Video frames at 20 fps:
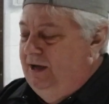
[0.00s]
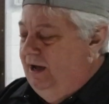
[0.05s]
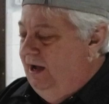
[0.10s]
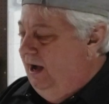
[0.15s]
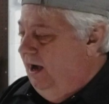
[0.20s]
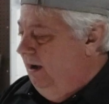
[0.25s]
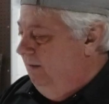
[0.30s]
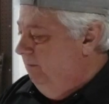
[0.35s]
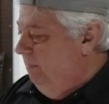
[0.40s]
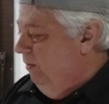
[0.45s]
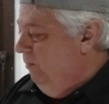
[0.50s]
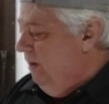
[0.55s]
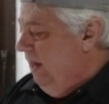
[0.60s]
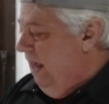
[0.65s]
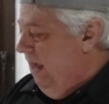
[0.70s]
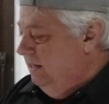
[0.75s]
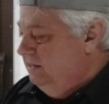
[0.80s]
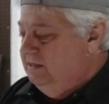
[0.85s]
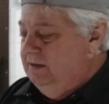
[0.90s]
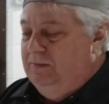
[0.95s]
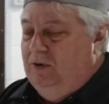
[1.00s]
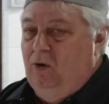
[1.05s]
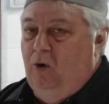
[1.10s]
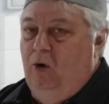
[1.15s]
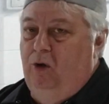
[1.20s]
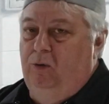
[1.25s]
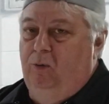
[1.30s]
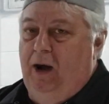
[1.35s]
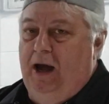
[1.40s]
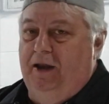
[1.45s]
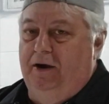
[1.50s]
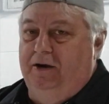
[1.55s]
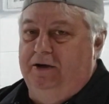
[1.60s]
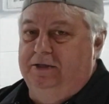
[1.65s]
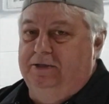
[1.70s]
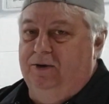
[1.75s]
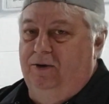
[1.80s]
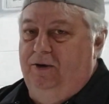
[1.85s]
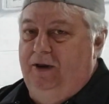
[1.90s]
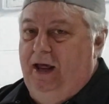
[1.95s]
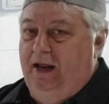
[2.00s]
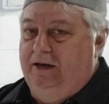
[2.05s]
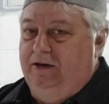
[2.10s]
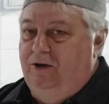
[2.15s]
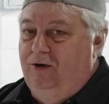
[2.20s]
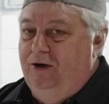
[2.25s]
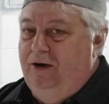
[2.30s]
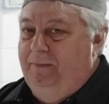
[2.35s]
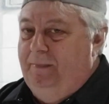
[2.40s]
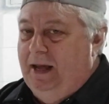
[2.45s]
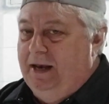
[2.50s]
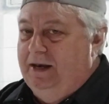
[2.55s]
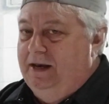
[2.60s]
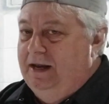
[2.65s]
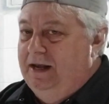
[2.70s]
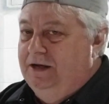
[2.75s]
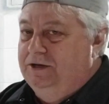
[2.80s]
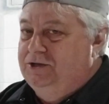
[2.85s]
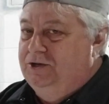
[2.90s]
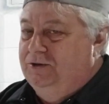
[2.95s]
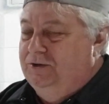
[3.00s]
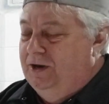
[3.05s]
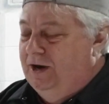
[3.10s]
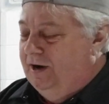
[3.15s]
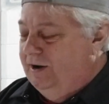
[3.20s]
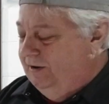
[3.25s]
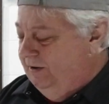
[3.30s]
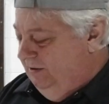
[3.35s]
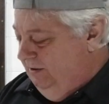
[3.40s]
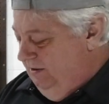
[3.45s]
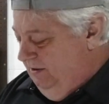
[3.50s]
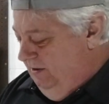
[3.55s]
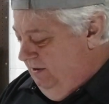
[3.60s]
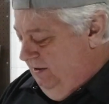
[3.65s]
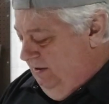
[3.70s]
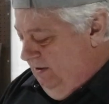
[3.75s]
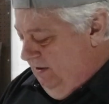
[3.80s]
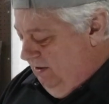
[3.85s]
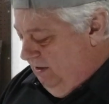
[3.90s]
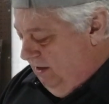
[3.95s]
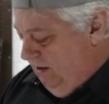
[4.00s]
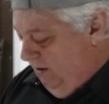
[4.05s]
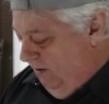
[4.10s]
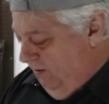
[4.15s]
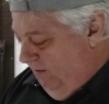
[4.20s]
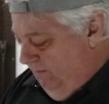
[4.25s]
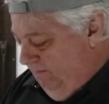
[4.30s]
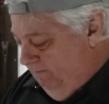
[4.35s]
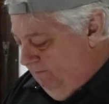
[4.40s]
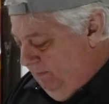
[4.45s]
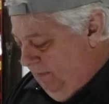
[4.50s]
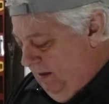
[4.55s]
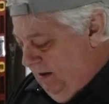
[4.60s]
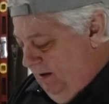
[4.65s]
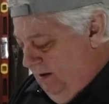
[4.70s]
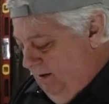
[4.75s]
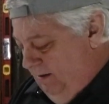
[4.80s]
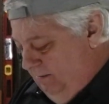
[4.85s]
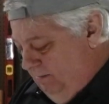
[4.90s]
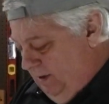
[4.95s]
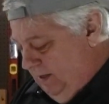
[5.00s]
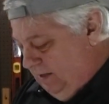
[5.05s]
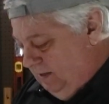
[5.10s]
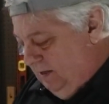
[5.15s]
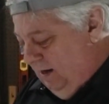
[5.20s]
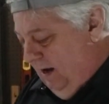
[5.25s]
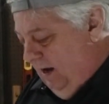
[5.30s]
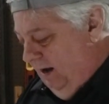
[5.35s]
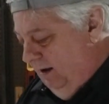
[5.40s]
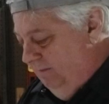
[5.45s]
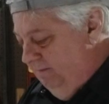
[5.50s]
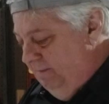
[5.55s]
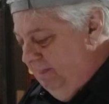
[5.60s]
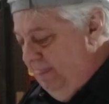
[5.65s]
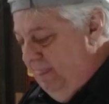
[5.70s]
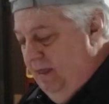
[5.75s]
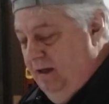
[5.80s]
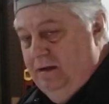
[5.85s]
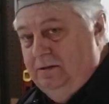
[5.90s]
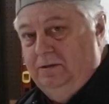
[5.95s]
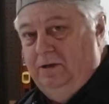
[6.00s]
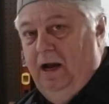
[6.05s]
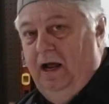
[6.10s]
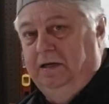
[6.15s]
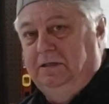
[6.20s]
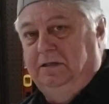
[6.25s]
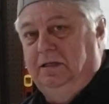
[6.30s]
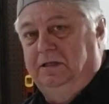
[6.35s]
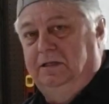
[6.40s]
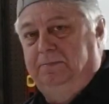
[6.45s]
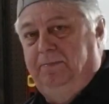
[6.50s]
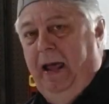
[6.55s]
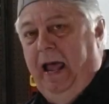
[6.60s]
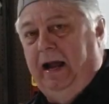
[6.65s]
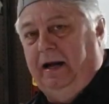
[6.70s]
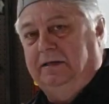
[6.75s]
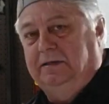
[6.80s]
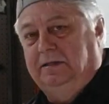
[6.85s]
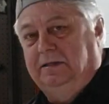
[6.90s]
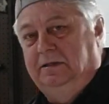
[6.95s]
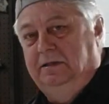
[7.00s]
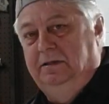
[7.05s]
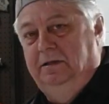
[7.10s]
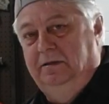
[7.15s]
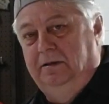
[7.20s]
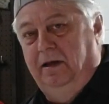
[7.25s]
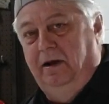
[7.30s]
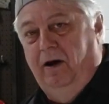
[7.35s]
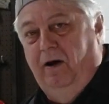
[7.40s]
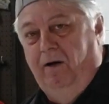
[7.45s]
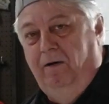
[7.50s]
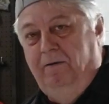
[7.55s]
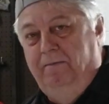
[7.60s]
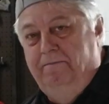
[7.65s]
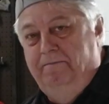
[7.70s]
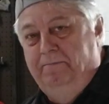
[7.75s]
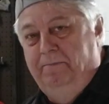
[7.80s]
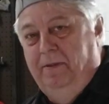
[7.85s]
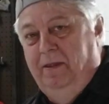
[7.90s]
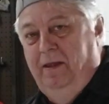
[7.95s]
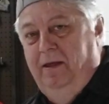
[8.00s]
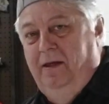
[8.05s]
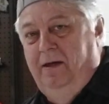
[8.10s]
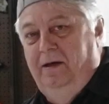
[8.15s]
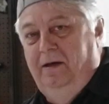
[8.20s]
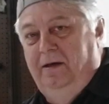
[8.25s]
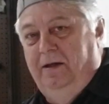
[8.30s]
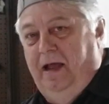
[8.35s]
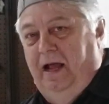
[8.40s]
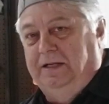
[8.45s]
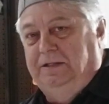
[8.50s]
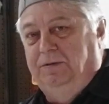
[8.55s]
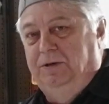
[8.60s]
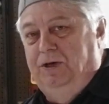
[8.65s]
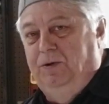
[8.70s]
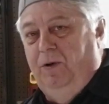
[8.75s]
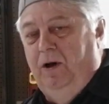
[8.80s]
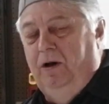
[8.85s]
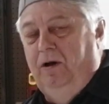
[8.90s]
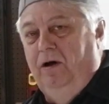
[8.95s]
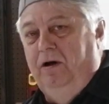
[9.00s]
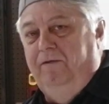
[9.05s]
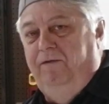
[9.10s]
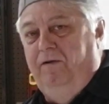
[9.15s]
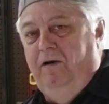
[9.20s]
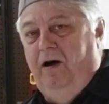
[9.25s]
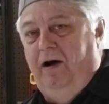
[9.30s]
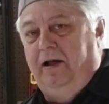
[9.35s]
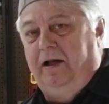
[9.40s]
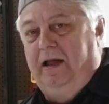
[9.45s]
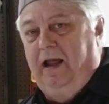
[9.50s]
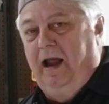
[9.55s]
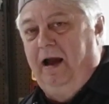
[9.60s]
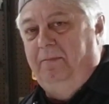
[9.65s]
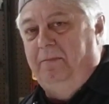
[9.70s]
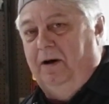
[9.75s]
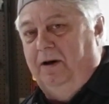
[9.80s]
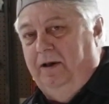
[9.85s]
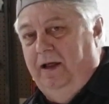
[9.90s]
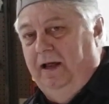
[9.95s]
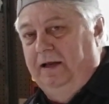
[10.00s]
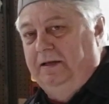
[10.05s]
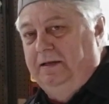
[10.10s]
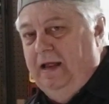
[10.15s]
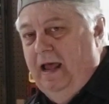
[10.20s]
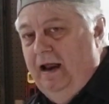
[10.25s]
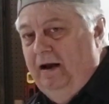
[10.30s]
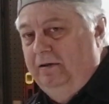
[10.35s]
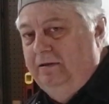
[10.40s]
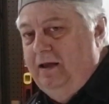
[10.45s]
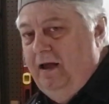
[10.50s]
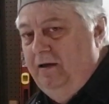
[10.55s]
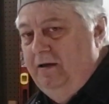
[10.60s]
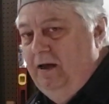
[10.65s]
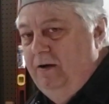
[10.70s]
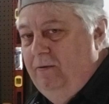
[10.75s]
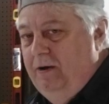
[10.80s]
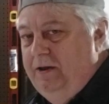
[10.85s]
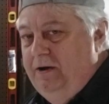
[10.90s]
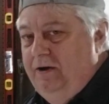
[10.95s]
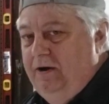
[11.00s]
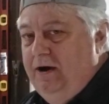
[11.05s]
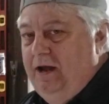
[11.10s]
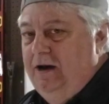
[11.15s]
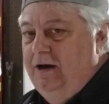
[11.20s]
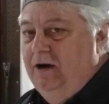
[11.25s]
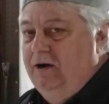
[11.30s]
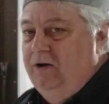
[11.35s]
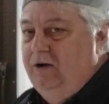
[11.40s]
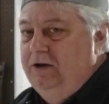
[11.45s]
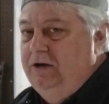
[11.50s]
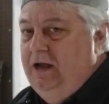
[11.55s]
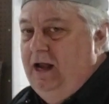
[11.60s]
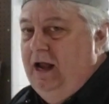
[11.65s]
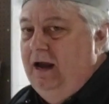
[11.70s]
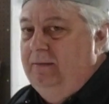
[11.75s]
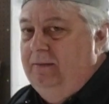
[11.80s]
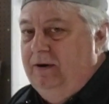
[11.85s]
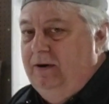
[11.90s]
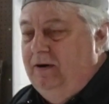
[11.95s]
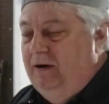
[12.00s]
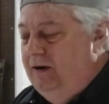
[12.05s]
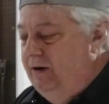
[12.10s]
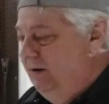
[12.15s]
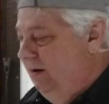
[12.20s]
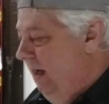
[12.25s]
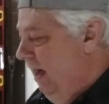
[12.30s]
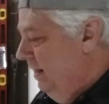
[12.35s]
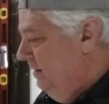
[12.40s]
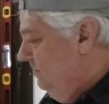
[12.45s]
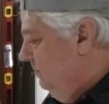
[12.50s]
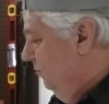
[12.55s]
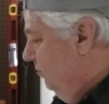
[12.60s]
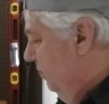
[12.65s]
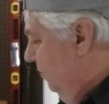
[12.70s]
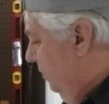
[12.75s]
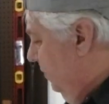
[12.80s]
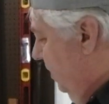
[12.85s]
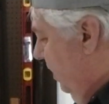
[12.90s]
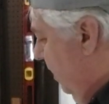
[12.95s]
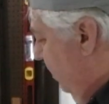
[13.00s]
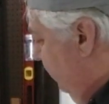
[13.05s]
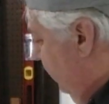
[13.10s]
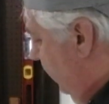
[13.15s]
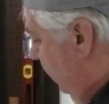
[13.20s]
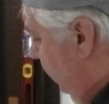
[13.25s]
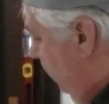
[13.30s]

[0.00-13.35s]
Um, but we had some cold weather, so that could have been the issue there, you know. But uh, so that's the specs, you know. That's what you want to look for on a camera. That, that'll tell you whether you're getting a good camera or not so good camera.